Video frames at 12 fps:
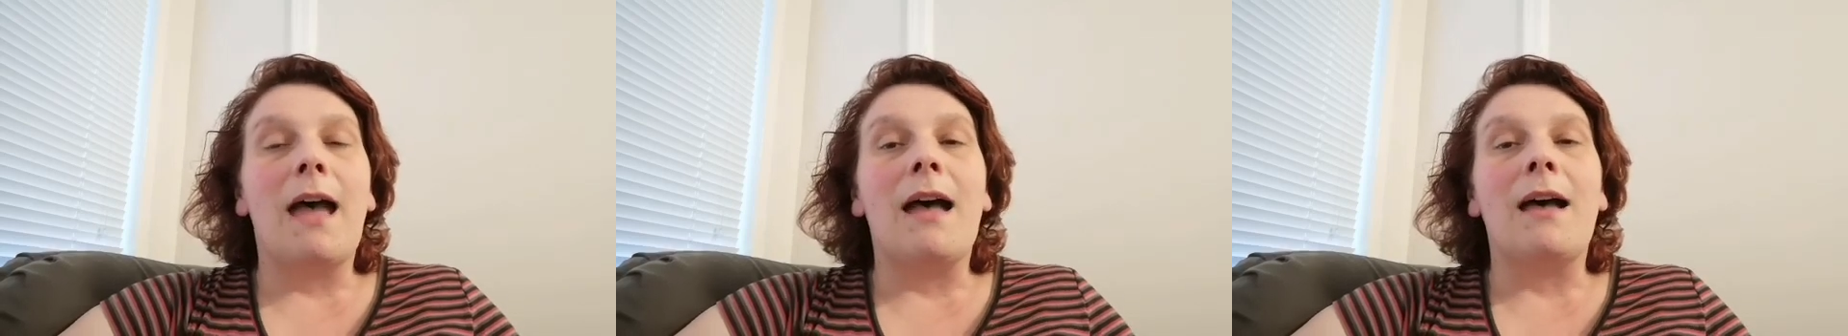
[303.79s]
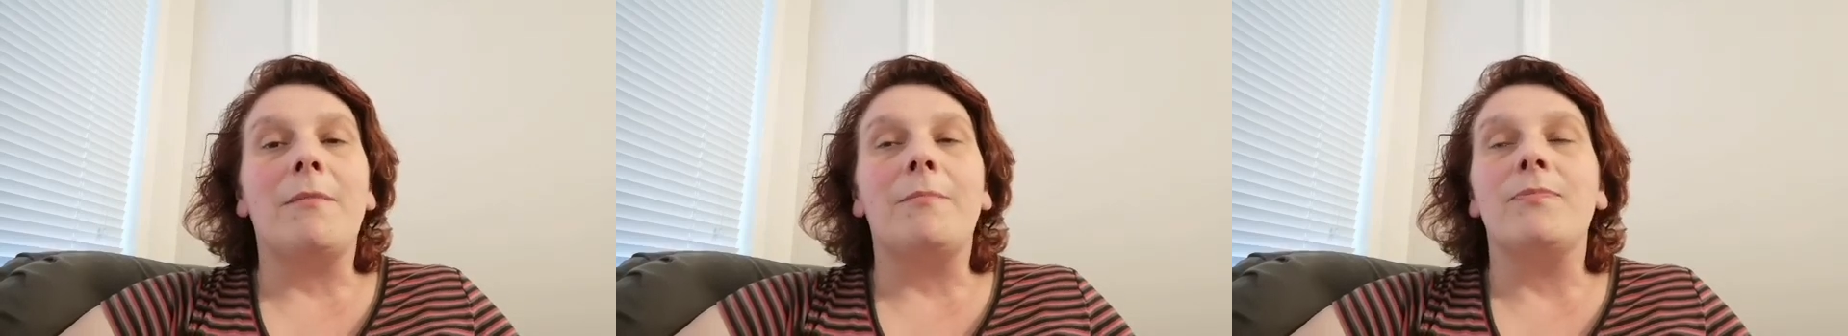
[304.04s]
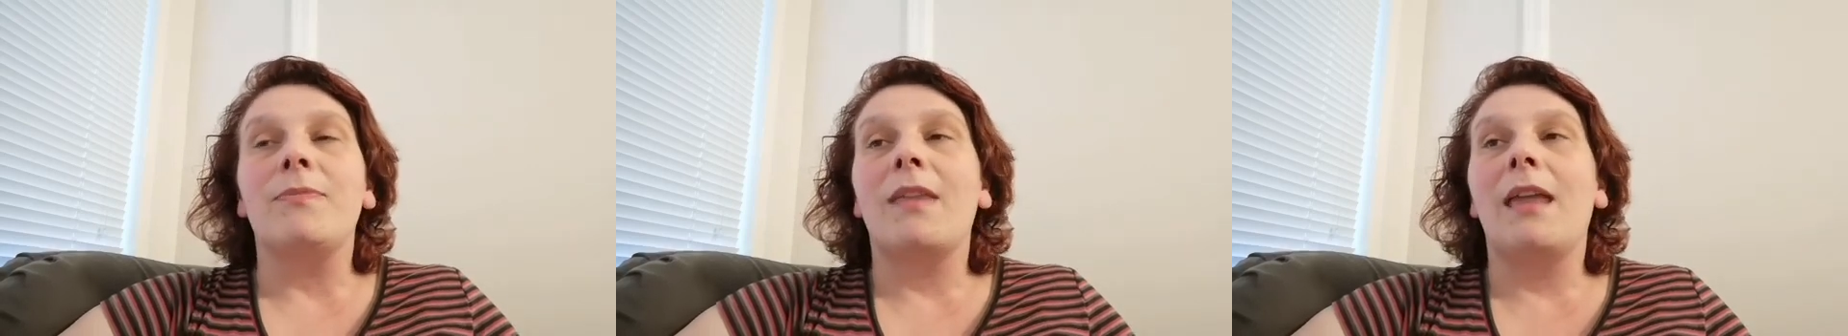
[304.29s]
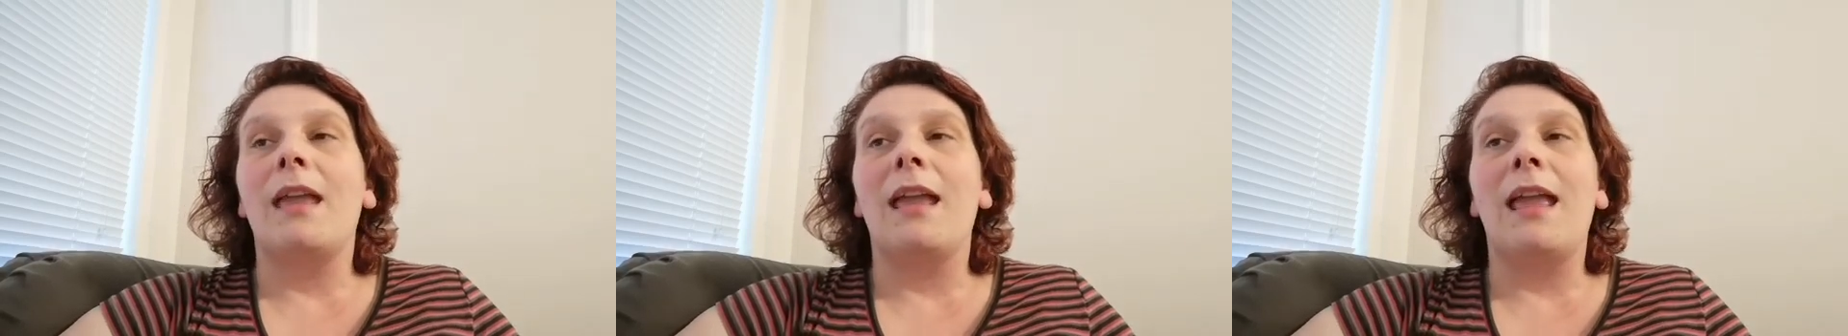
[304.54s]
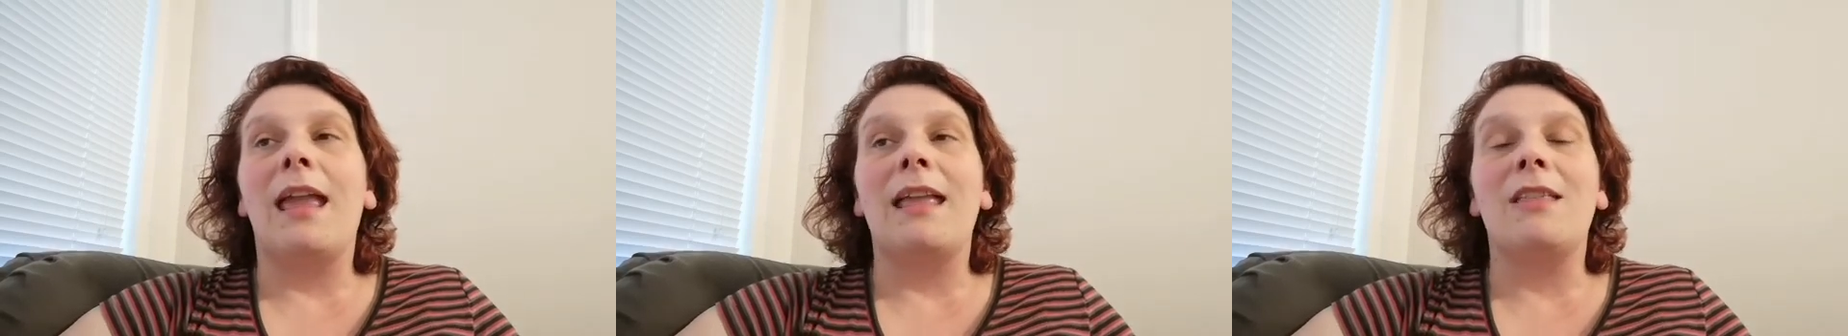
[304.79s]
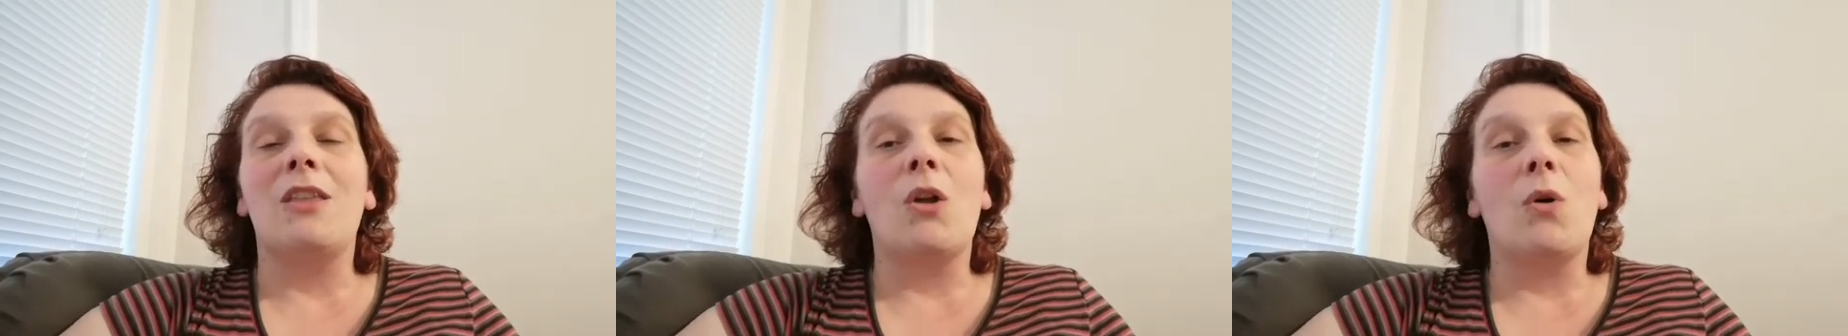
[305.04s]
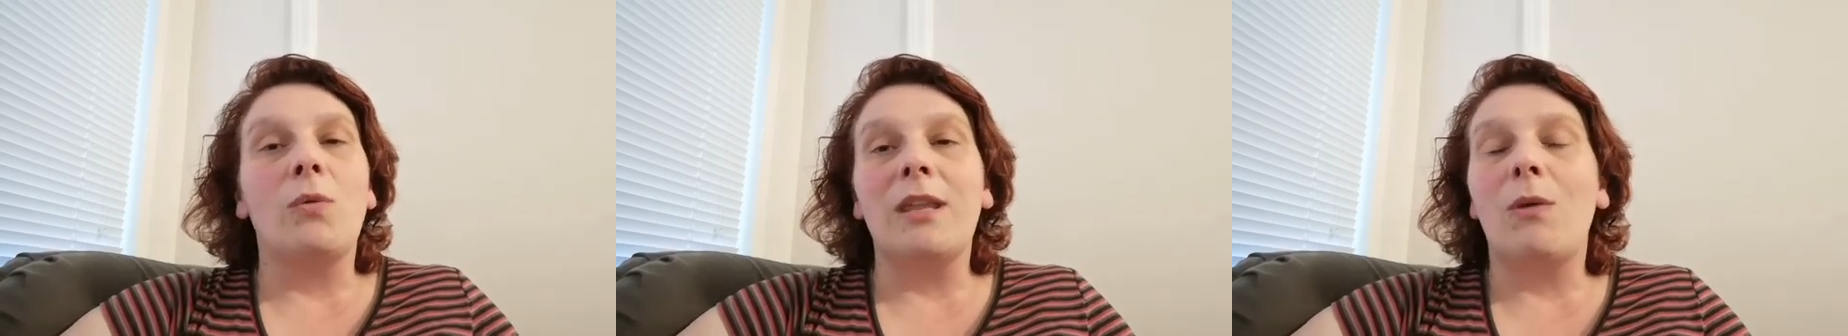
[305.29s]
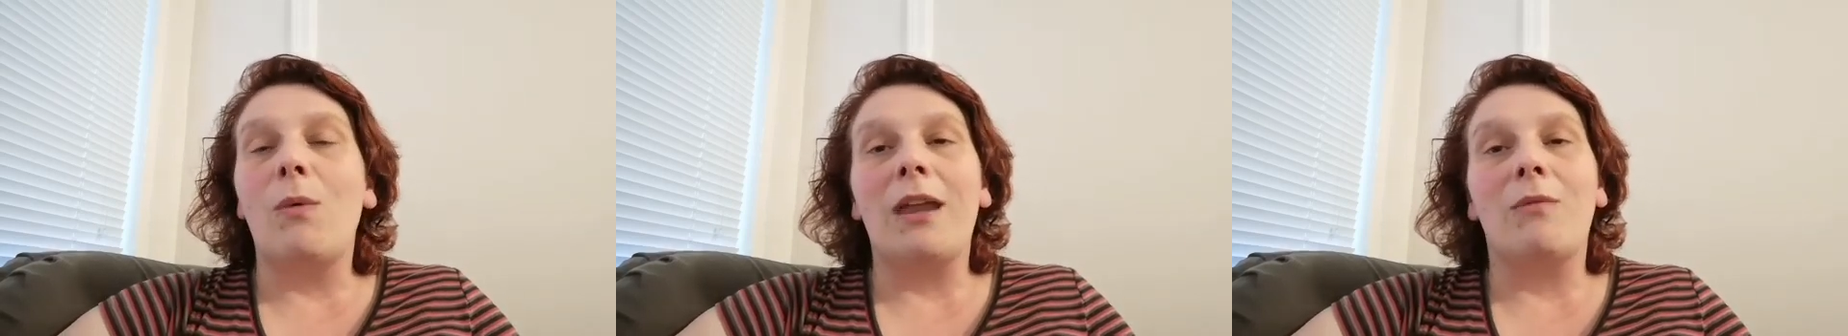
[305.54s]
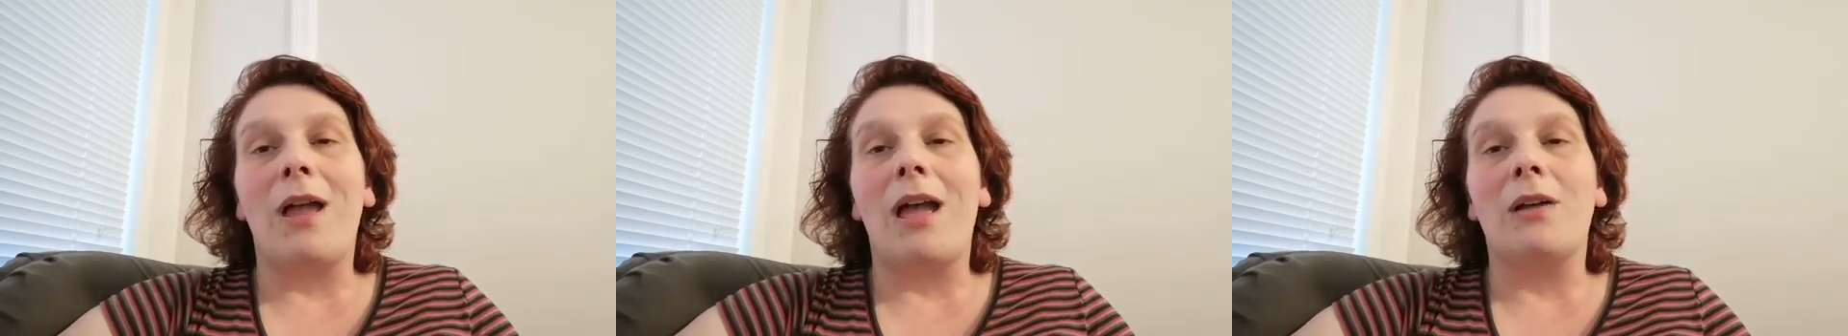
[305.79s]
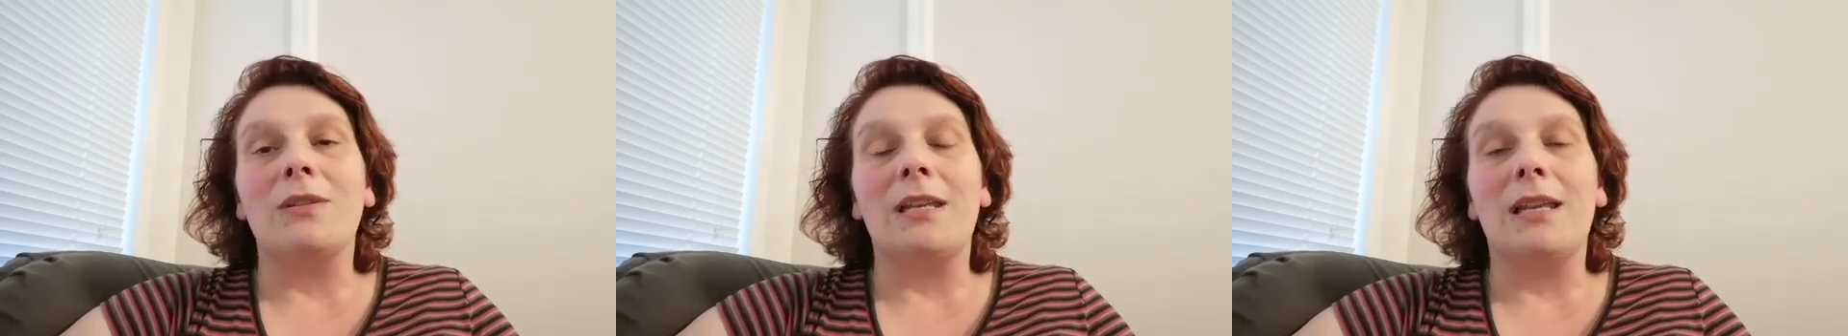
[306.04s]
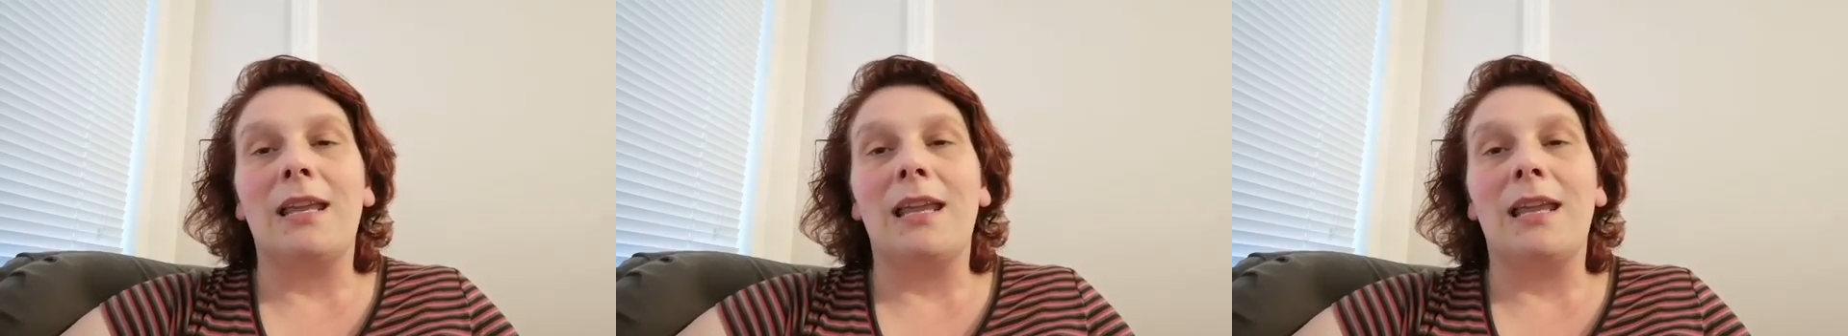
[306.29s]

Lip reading: The only way around